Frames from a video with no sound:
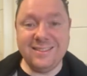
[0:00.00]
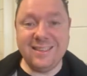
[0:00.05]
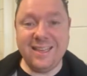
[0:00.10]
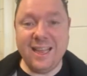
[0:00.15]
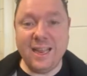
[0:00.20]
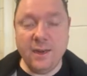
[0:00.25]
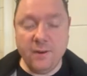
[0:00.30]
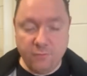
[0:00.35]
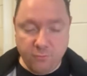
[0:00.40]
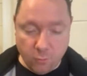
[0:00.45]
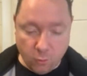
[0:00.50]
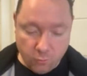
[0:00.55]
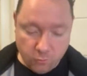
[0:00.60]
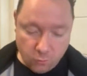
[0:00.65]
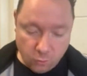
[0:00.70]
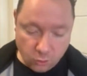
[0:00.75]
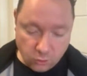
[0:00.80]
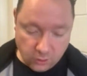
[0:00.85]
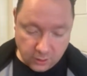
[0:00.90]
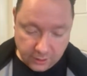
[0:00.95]
the fourth
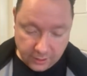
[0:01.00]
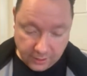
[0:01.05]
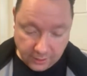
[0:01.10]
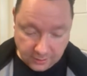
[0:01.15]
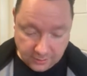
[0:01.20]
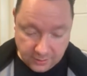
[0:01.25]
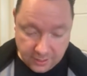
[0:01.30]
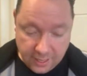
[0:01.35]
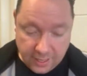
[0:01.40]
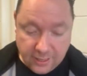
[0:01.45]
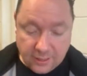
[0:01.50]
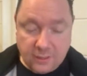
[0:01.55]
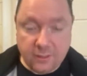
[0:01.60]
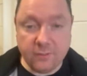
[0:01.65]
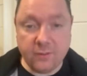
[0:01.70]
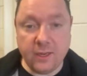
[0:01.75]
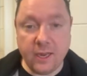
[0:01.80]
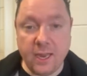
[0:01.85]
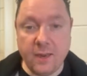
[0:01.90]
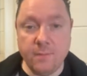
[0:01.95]
quadrant, again, it's negative
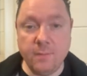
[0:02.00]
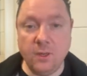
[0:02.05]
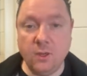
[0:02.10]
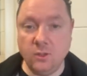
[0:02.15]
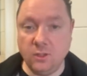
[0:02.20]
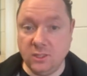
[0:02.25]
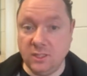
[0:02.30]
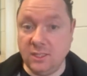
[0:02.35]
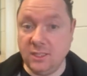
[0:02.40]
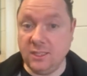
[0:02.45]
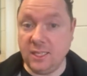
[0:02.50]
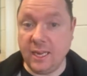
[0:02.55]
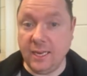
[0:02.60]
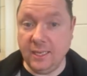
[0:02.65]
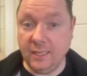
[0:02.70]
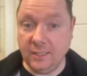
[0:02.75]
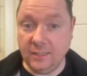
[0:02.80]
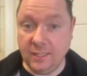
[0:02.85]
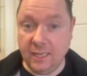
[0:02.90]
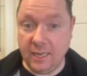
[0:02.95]
again because the
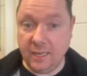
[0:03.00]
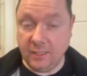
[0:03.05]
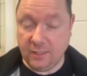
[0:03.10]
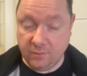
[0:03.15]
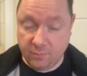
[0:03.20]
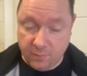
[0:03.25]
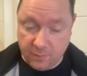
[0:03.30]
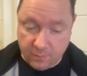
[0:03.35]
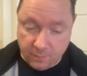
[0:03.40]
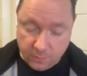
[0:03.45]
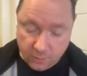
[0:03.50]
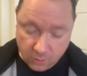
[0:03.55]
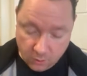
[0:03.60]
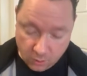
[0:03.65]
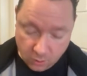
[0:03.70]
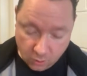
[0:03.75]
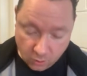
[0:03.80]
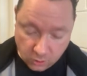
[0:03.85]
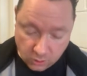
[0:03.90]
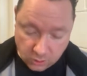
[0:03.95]
sine is negative, but the
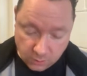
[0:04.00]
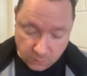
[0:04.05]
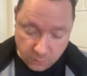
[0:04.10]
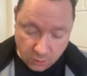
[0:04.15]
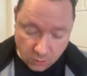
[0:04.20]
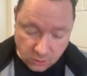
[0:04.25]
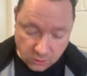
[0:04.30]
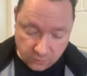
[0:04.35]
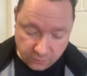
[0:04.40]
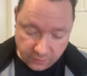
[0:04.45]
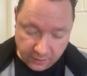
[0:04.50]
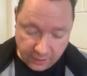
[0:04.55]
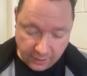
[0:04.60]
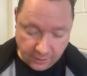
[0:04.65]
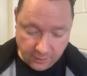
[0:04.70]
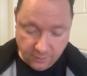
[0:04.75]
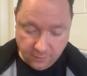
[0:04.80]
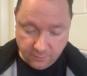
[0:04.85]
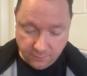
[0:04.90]
cos is positive again.